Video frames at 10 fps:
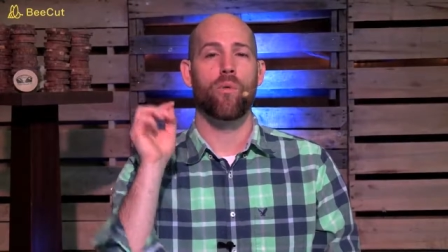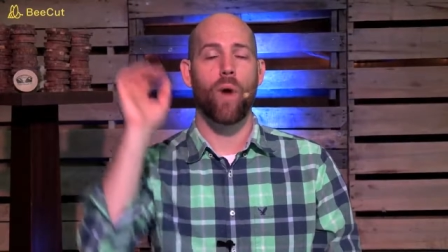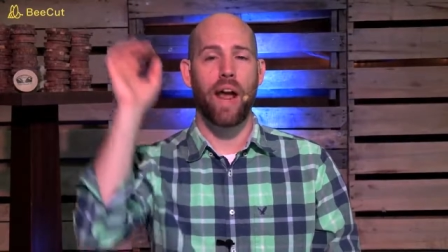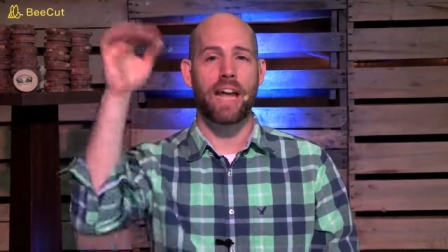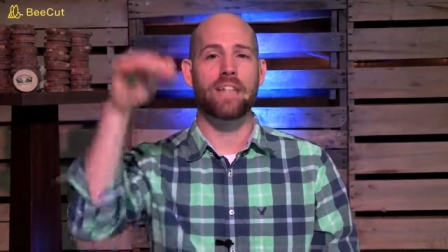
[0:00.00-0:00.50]

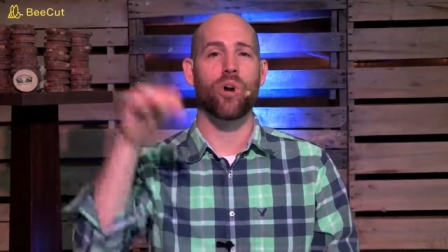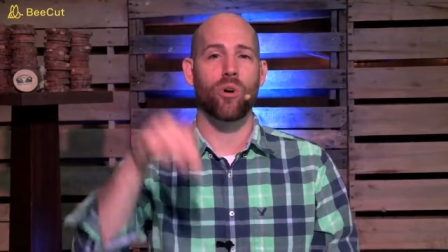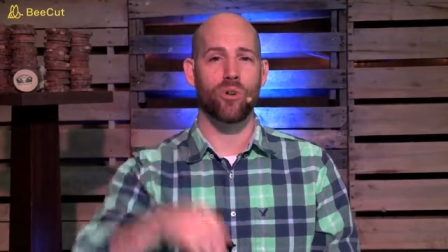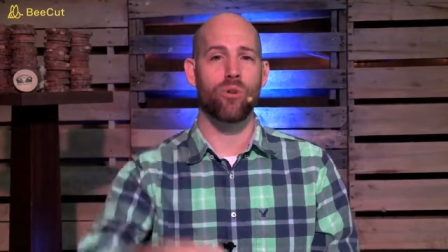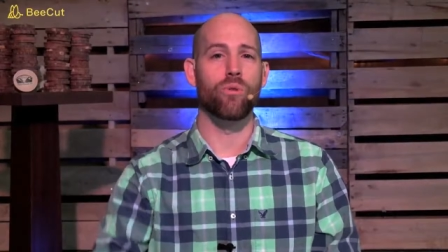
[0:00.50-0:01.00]
rains
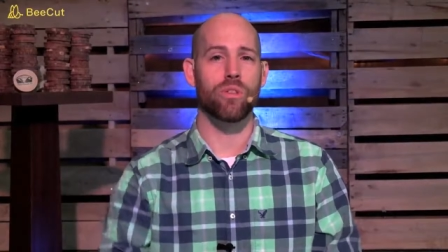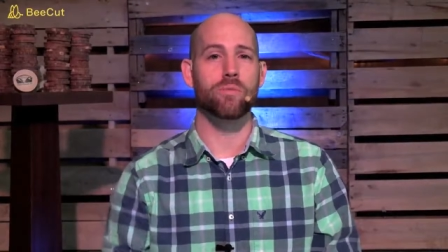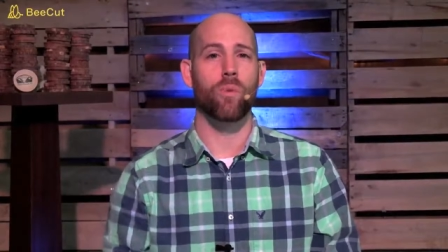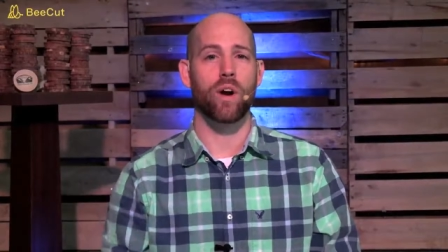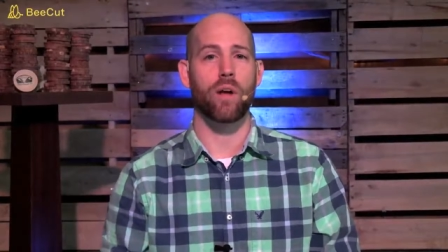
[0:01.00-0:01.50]
on you this
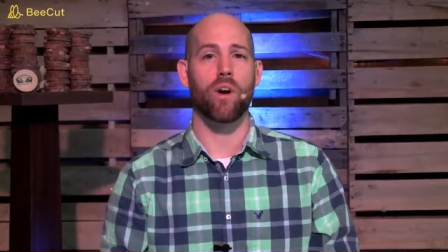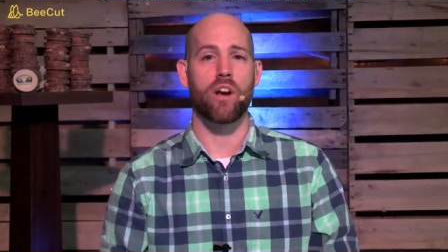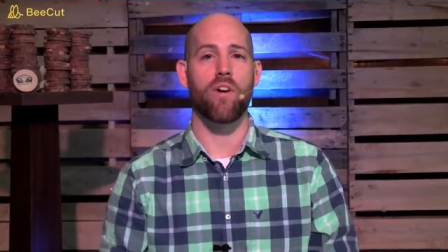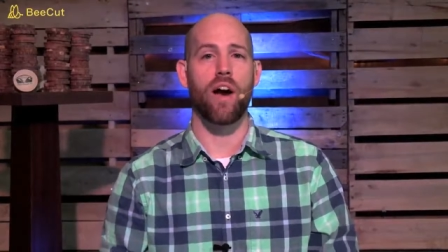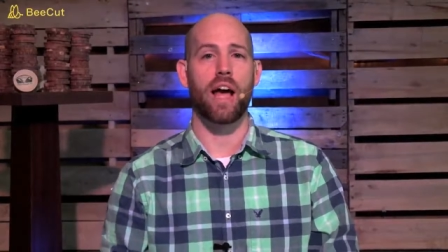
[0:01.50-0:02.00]
morning where
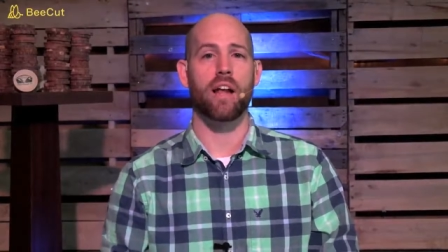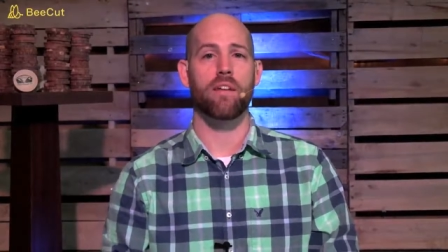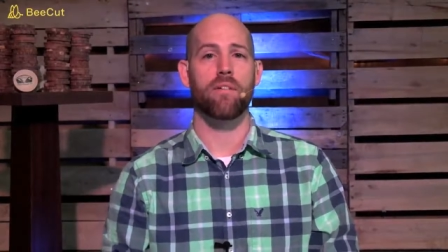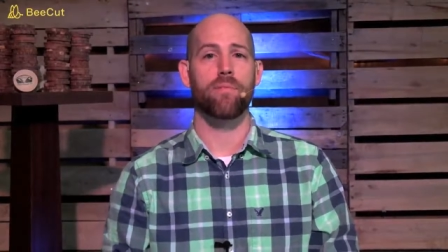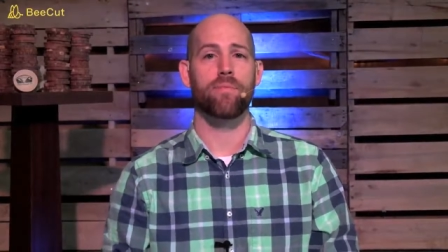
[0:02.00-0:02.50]
you're at
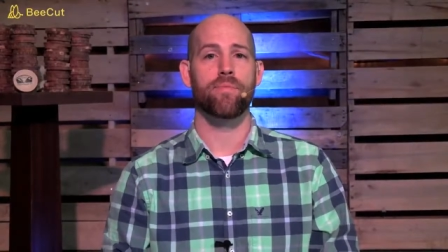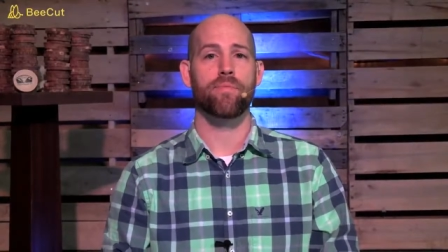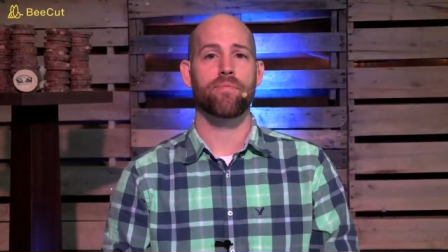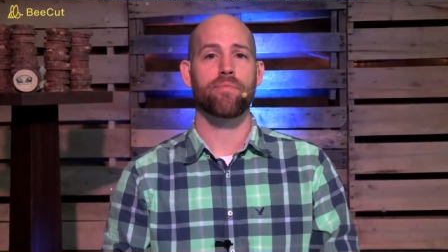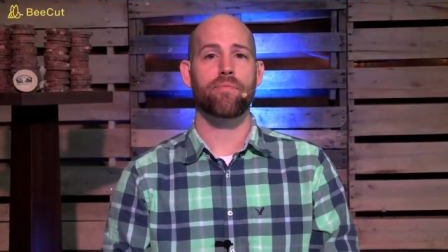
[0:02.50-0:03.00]

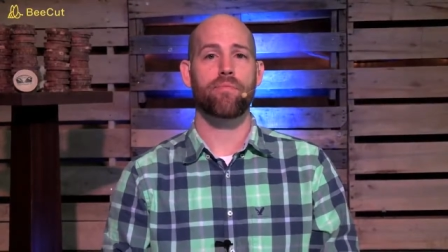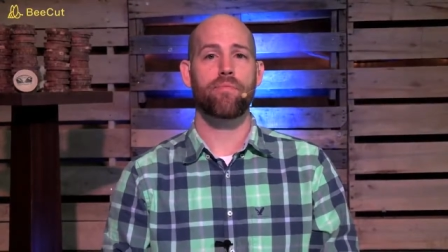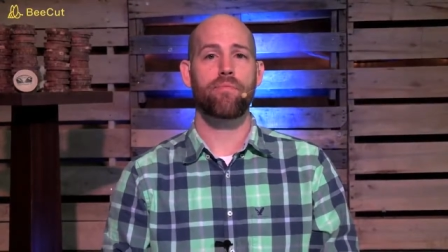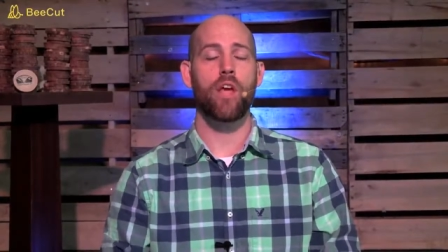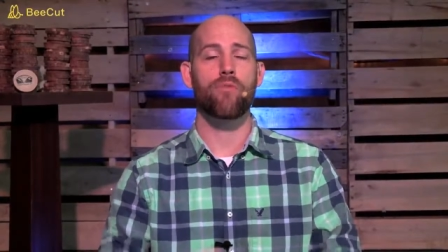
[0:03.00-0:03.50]

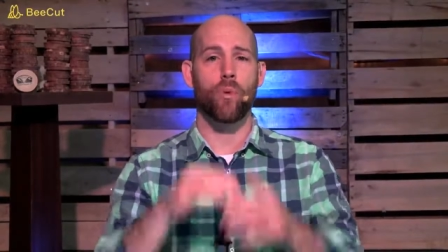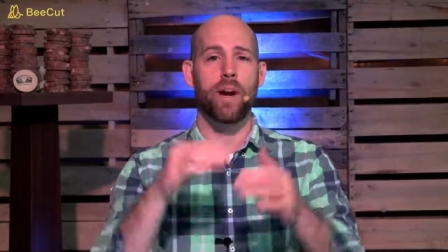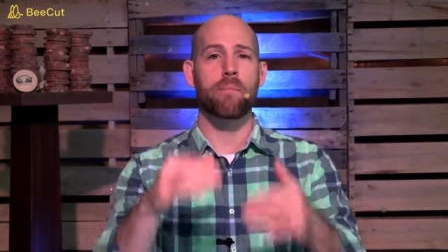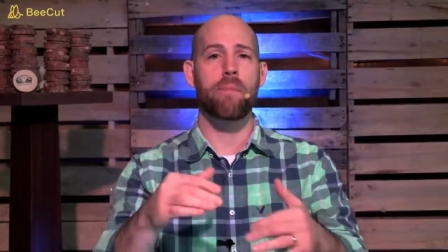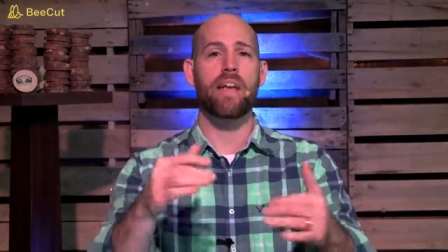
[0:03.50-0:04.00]
if you're
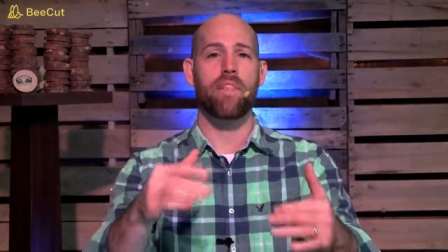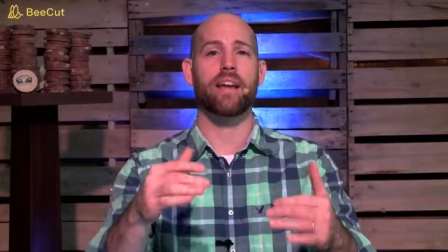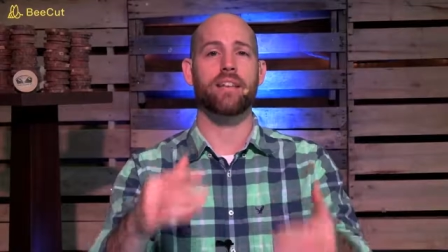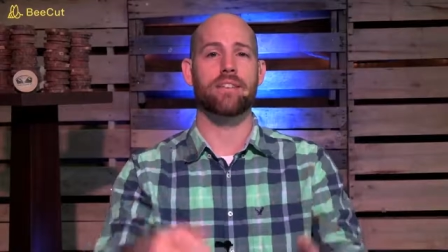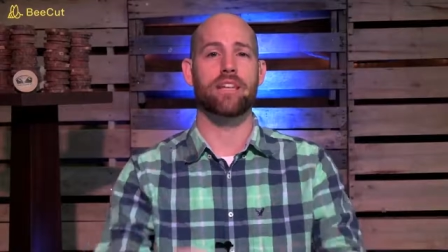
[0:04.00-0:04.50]
ready to make that
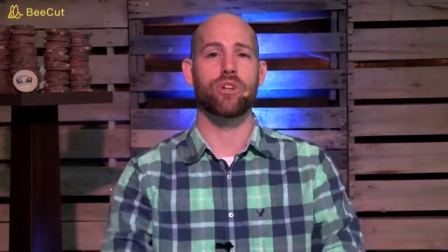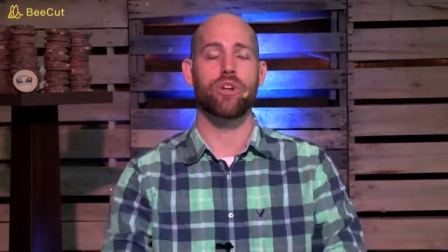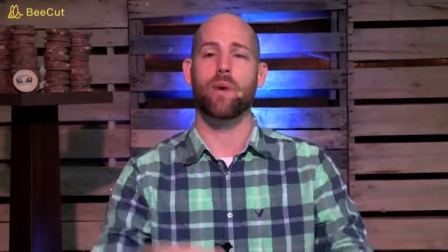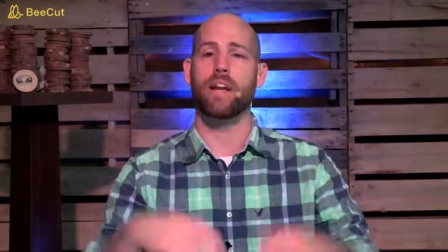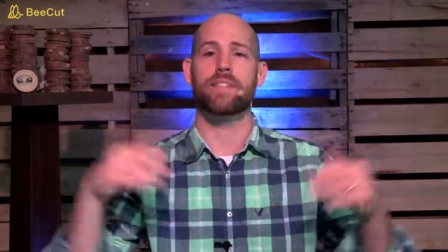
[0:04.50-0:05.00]
decision,
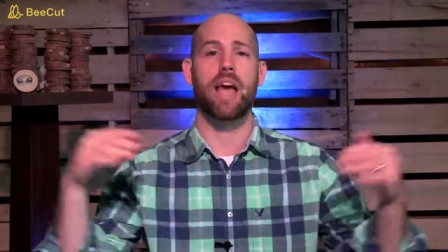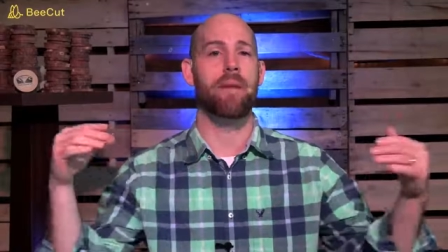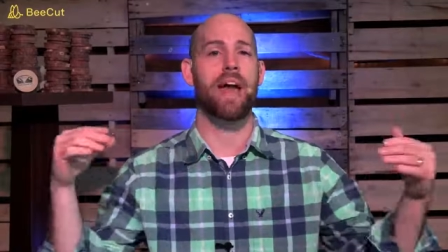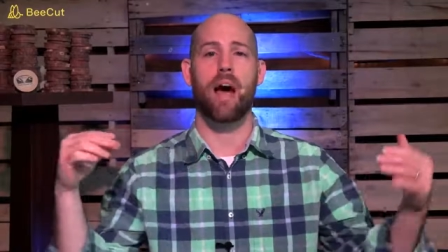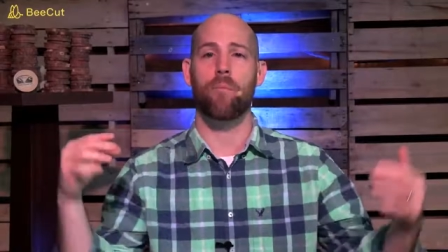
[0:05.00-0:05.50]
you're ready to say,
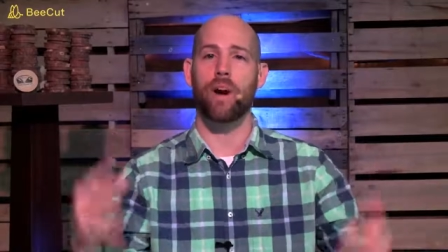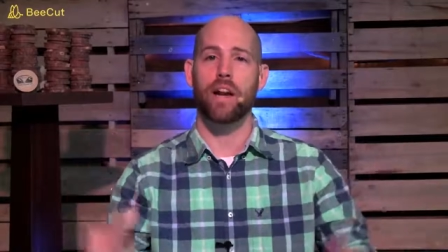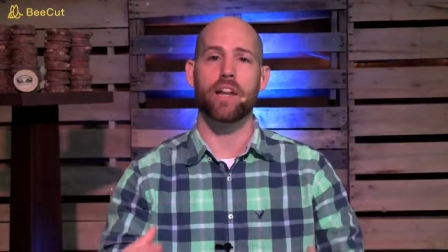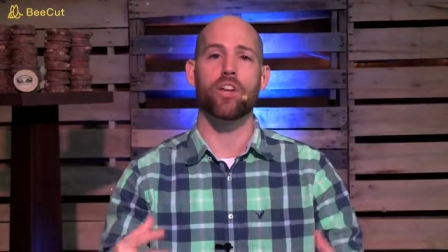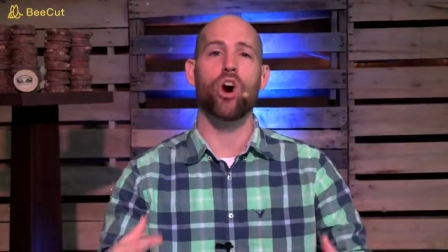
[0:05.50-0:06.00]
man, I'm ready
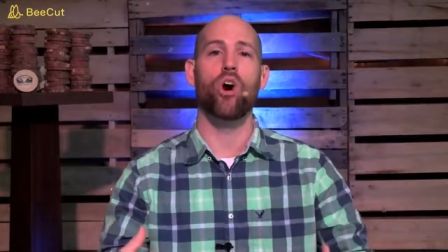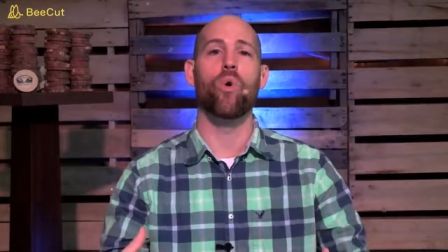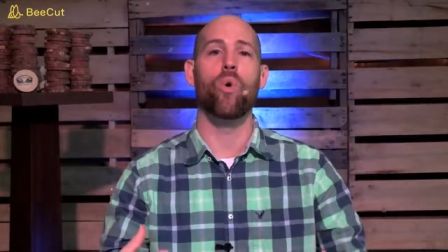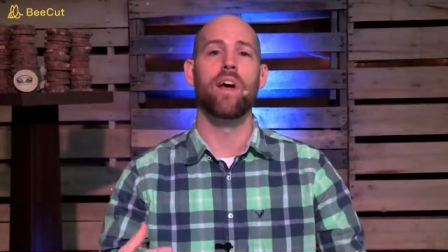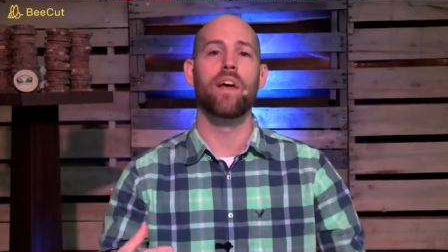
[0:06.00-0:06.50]
to
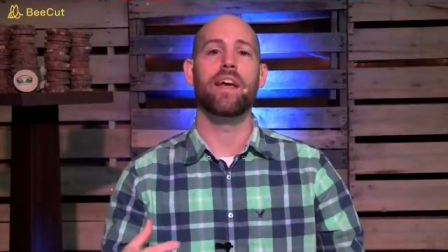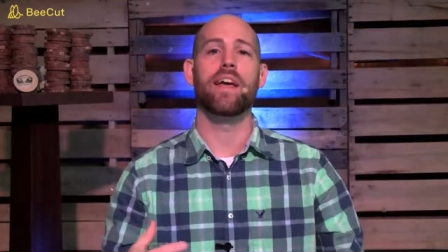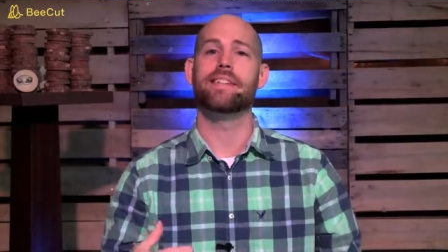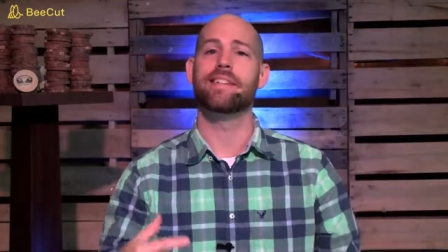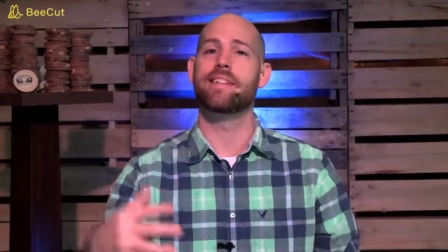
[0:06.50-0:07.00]
go
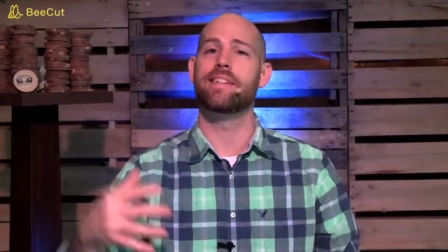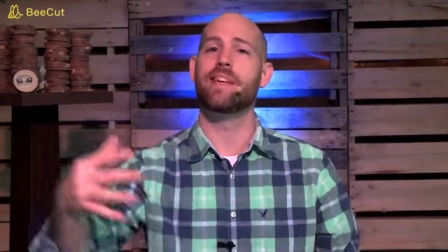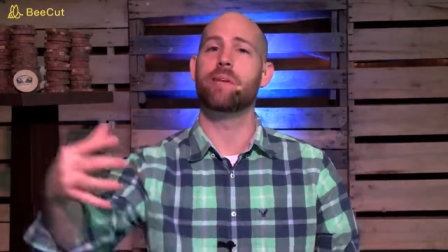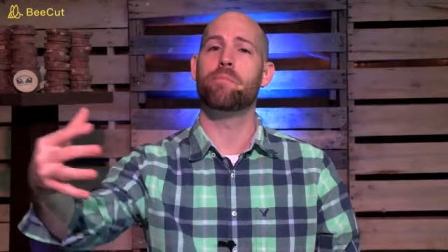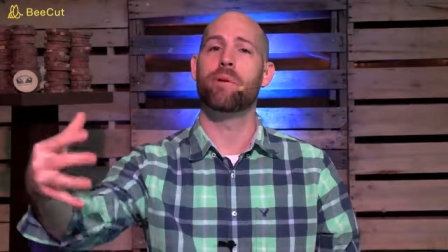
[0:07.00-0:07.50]
into the
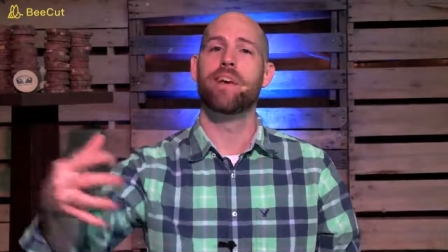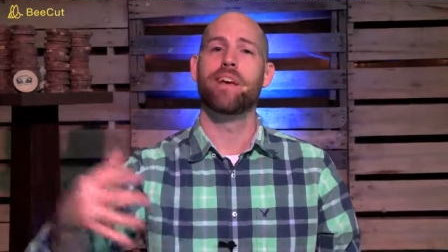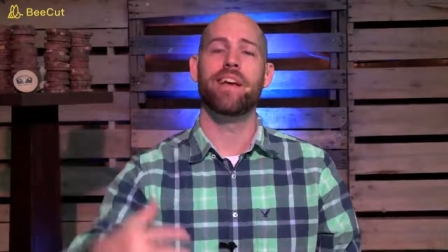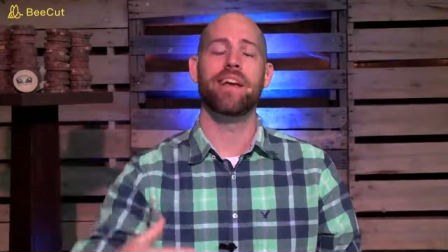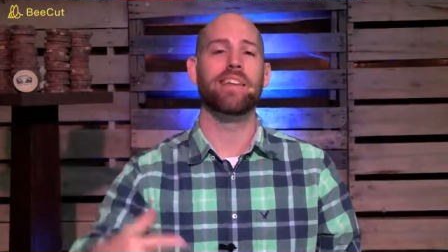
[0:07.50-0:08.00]
deep,
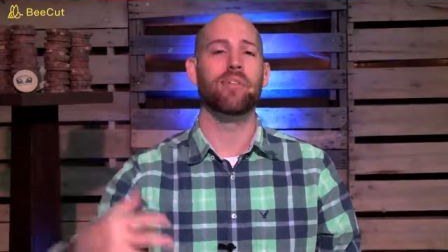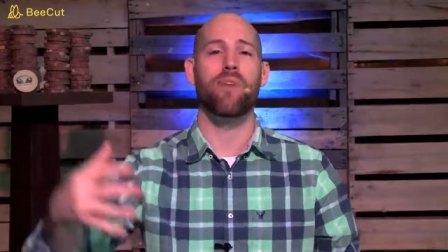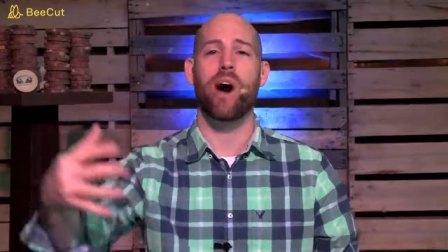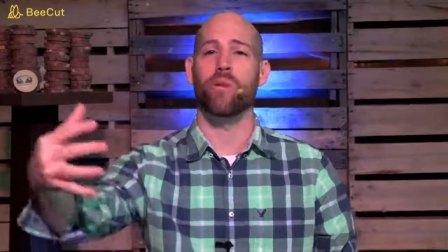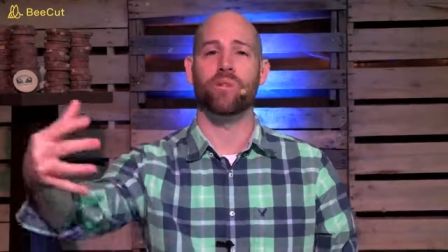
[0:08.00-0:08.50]
into the
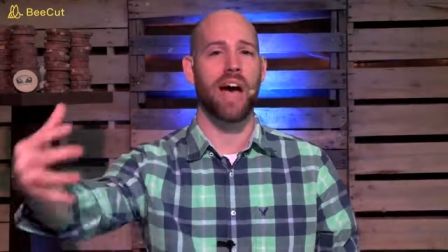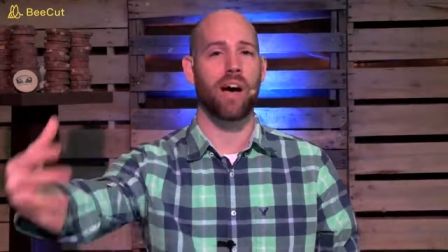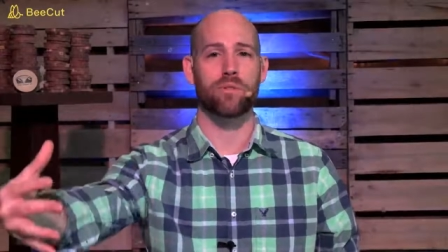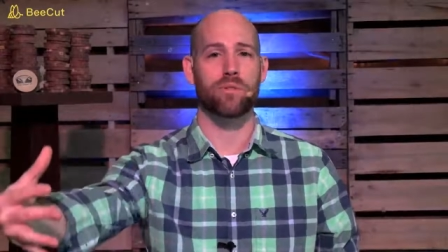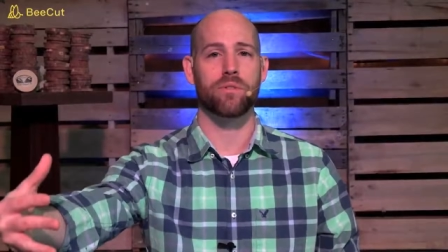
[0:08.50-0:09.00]
Father's
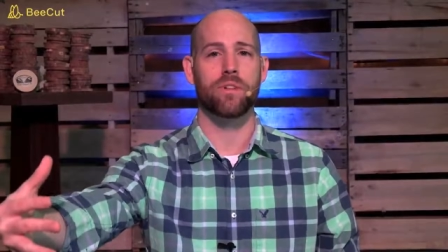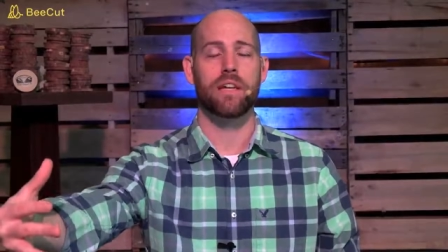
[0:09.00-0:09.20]
house.